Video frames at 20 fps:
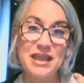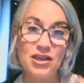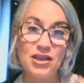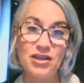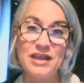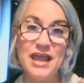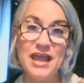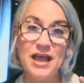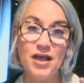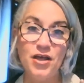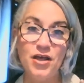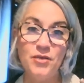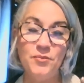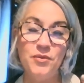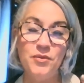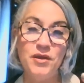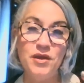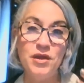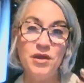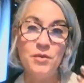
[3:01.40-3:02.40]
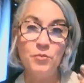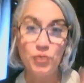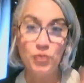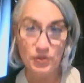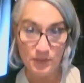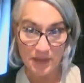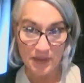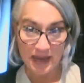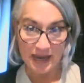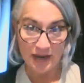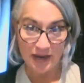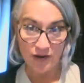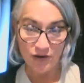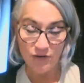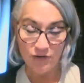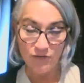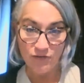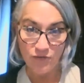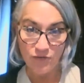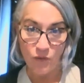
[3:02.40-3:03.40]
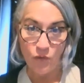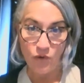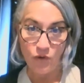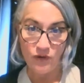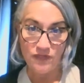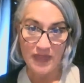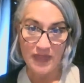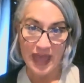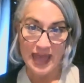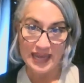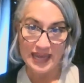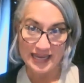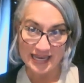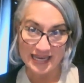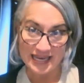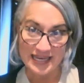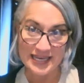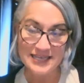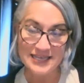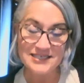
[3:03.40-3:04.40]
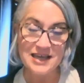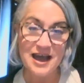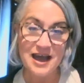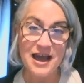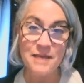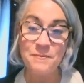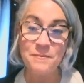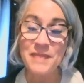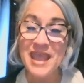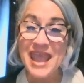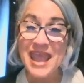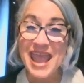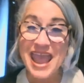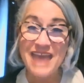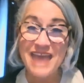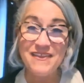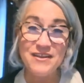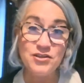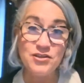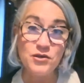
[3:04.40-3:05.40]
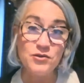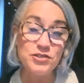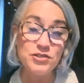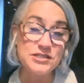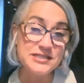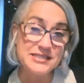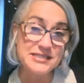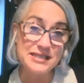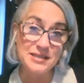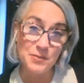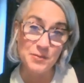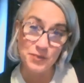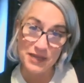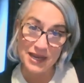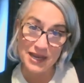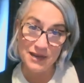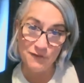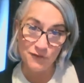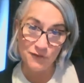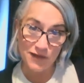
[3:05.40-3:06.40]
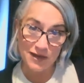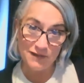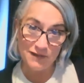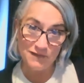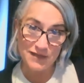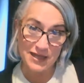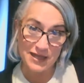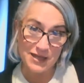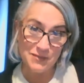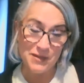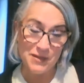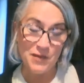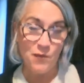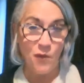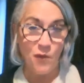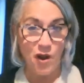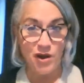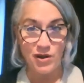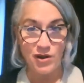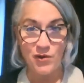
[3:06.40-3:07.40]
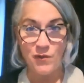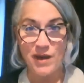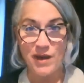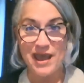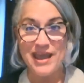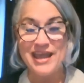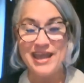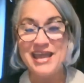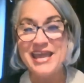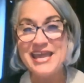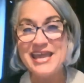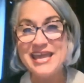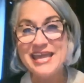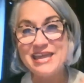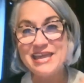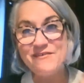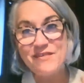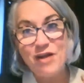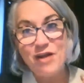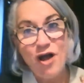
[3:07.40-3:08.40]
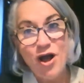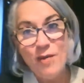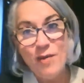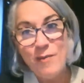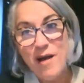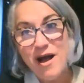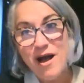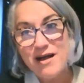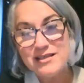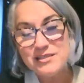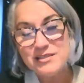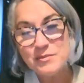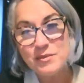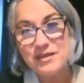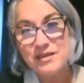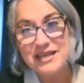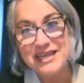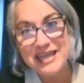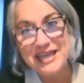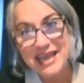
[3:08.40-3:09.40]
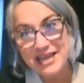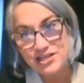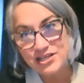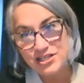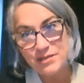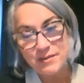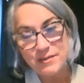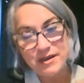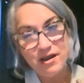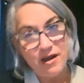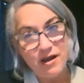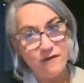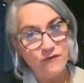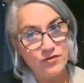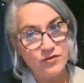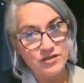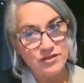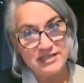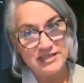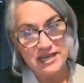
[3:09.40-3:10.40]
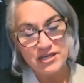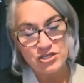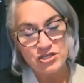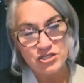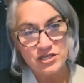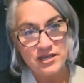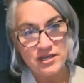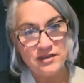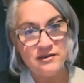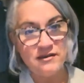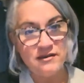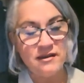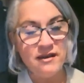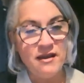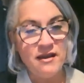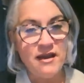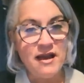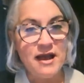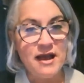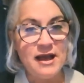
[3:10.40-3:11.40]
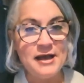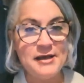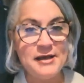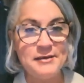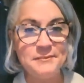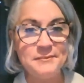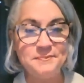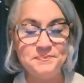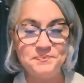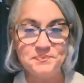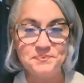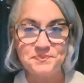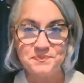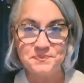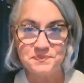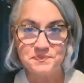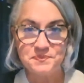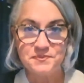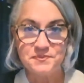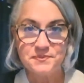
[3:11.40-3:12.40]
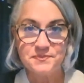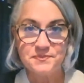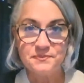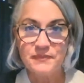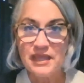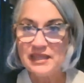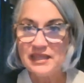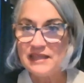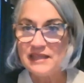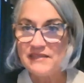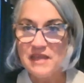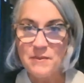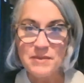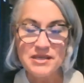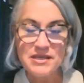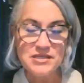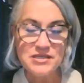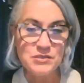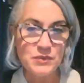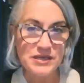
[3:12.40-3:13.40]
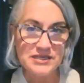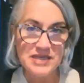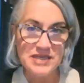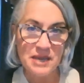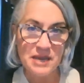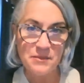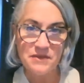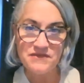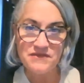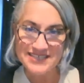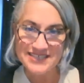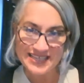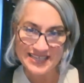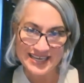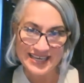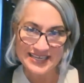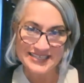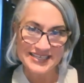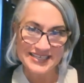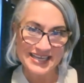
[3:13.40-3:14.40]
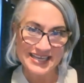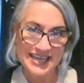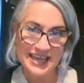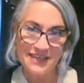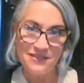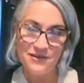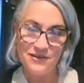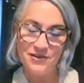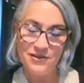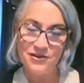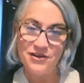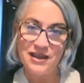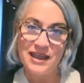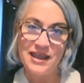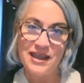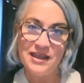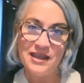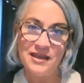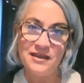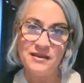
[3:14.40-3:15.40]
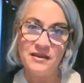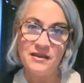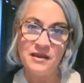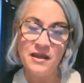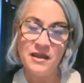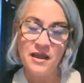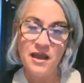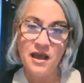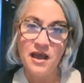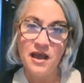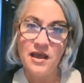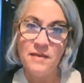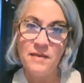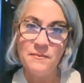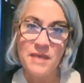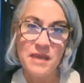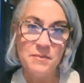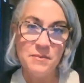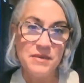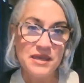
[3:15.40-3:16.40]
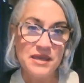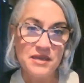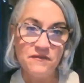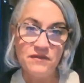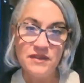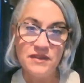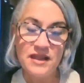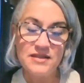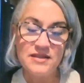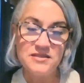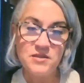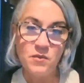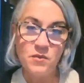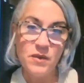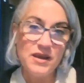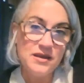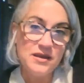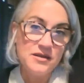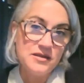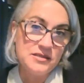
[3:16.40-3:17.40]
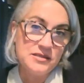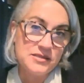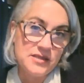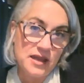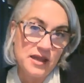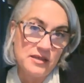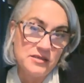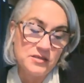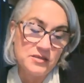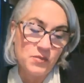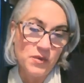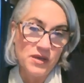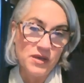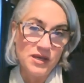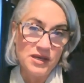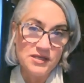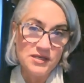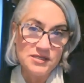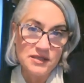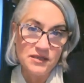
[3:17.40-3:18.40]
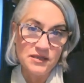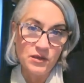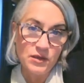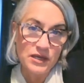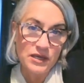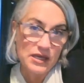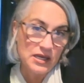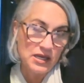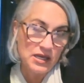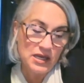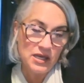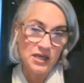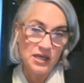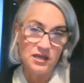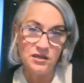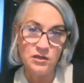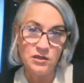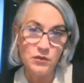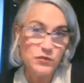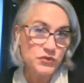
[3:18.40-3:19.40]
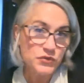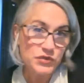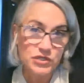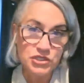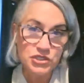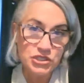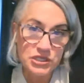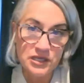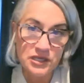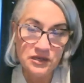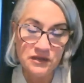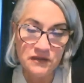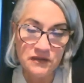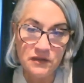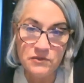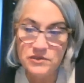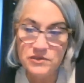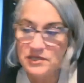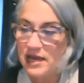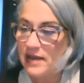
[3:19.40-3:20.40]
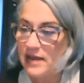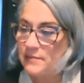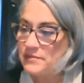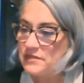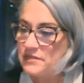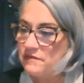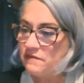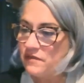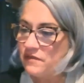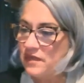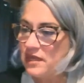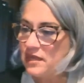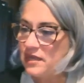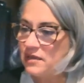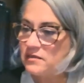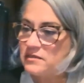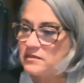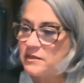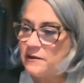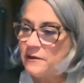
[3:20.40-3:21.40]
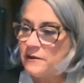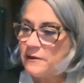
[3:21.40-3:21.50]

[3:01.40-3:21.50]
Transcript: could help prepare for that eating time? And then don't just set the plate in front of them and walk away. If at all possible, engage them in conversation. Let that be a sweet time of sitting together, and maybe even that's a way to discuss what it is that they're eating and nutrition and those types of things.